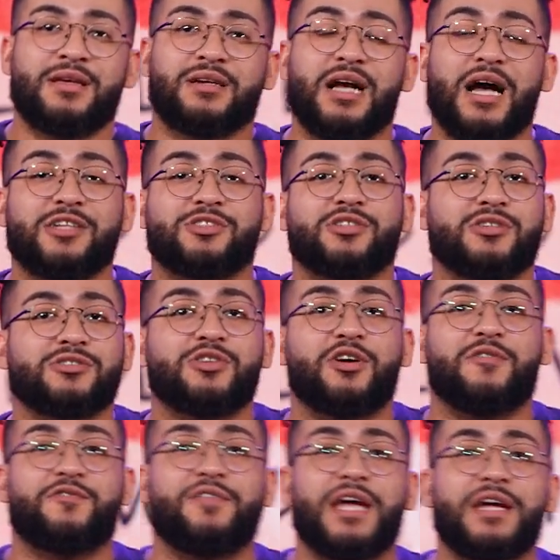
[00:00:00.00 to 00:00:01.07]
God shows
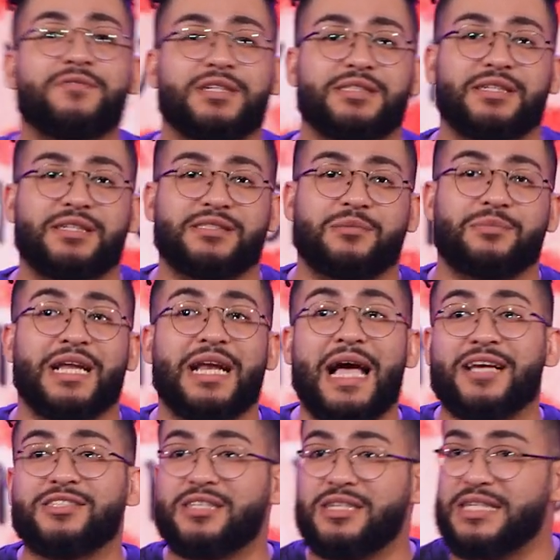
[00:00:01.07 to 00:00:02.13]
no favoritism, and it
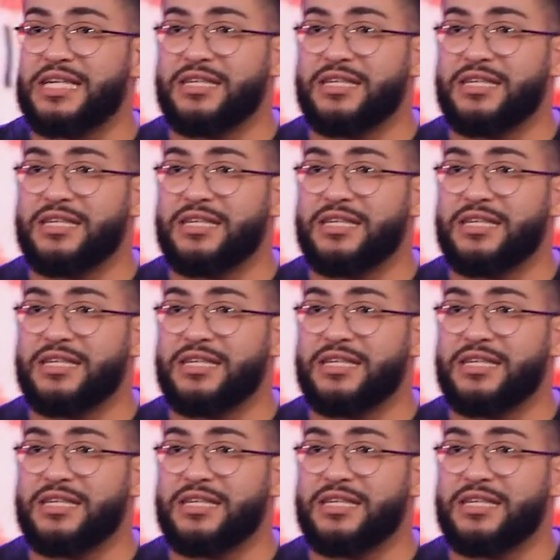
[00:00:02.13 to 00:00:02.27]
actually